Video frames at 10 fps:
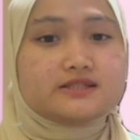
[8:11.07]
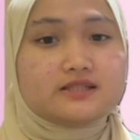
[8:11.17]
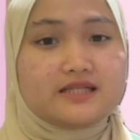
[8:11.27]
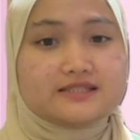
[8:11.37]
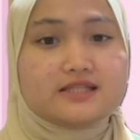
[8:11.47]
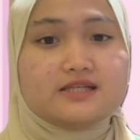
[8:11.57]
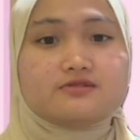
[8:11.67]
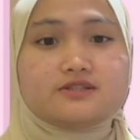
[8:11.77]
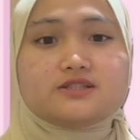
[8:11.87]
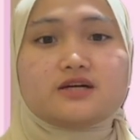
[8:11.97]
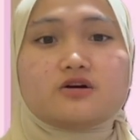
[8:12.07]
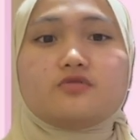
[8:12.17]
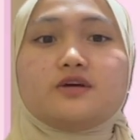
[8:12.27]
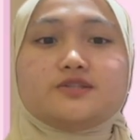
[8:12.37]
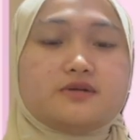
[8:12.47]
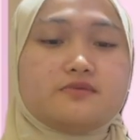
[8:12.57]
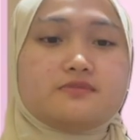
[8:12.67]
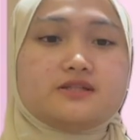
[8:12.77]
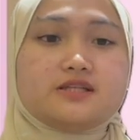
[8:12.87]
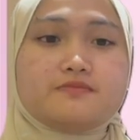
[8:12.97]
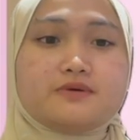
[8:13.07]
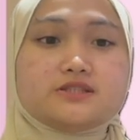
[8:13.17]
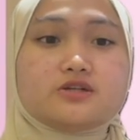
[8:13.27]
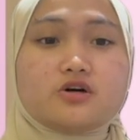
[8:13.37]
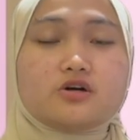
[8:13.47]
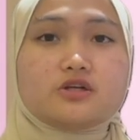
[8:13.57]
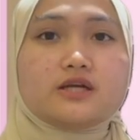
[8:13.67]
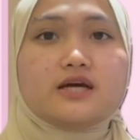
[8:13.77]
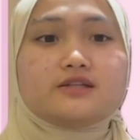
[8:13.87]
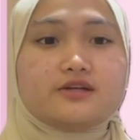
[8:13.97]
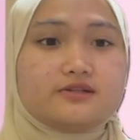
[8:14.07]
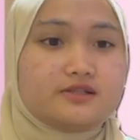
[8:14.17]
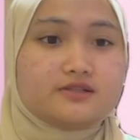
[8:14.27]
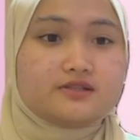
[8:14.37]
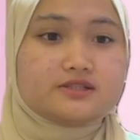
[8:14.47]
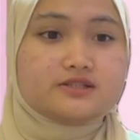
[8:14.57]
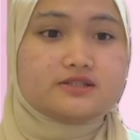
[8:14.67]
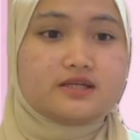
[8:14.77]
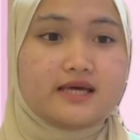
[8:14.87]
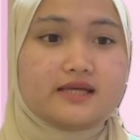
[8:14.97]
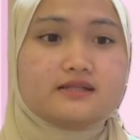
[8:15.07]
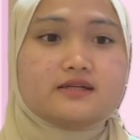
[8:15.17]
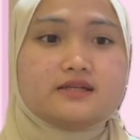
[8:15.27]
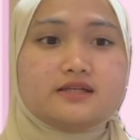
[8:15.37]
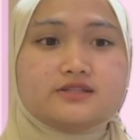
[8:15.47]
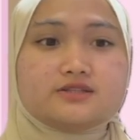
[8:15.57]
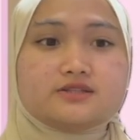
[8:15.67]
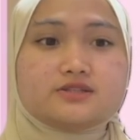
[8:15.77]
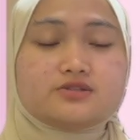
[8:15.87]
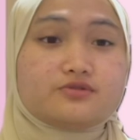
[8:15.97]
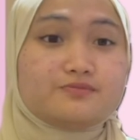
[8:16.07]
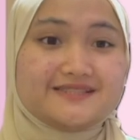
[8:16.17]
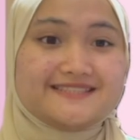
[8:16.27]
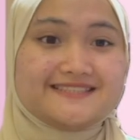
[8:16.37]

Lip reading: Lastly, result of experiment depends on technicals and instrument.